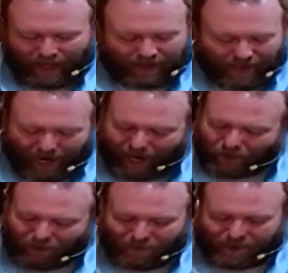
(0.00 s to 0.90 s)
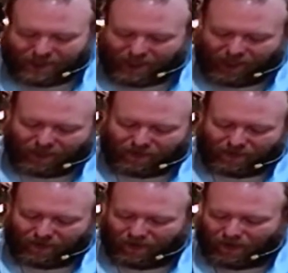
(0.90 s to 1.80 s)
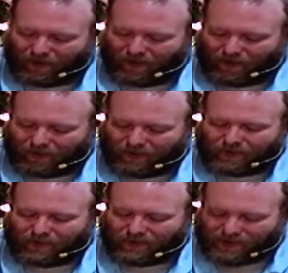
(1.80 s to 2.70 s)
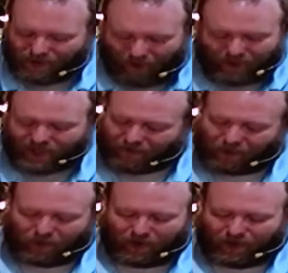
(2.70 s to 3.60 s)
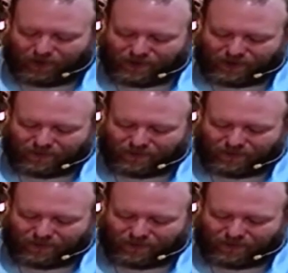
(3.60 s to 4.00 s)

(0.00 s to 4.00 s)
Yeah, we're busy. So is everyone else.